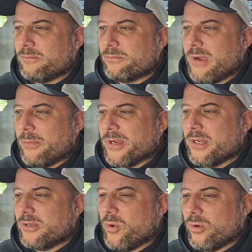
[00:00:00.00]

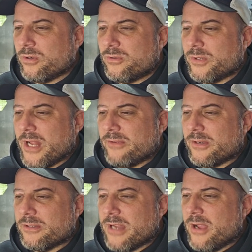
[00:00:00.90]
propagating coral,
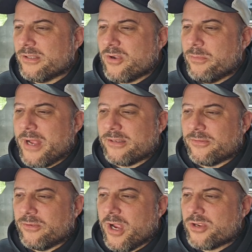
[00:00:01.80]
whatever. Now he's going back to
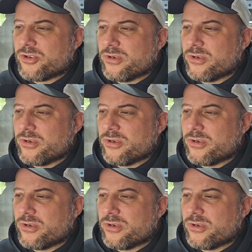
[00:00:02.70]
fresh.